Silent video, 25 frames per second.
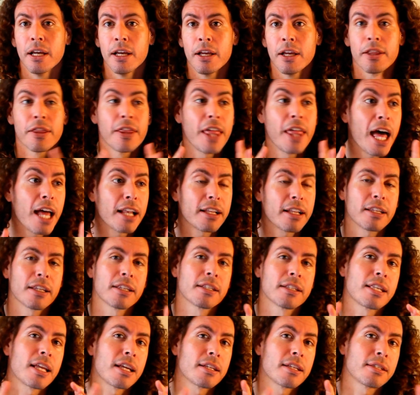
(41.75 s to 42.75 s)
That is
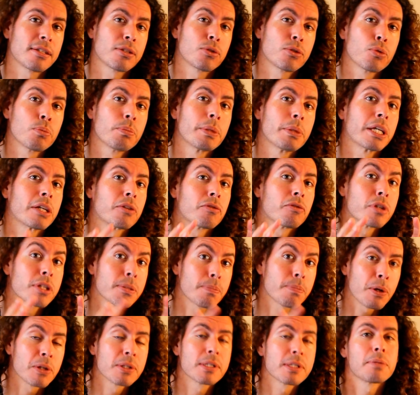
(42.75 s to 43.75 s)
the assuming
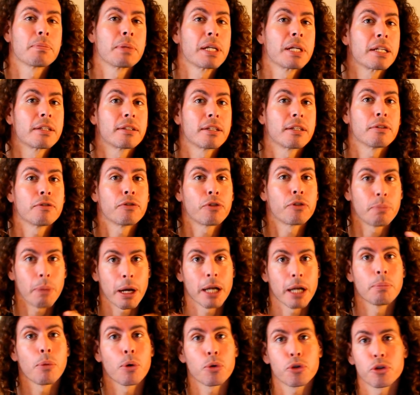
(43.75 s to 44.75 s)
responsibility for my
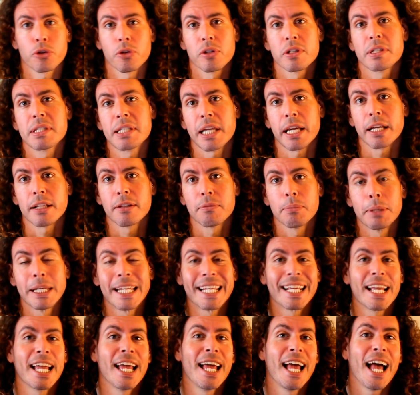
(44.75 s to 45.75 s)
emotional state, meaning
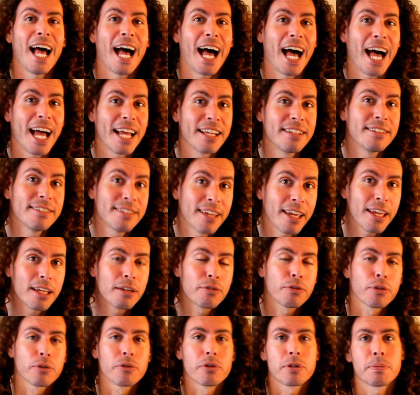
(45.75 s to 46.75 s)
I take
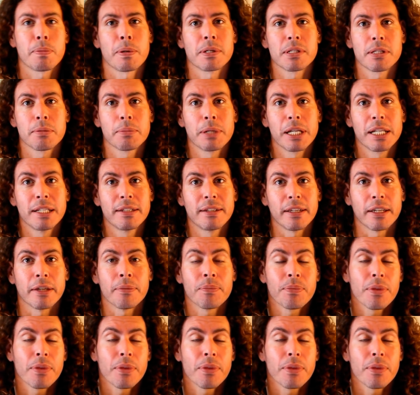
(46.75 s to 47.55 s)
full responsibility.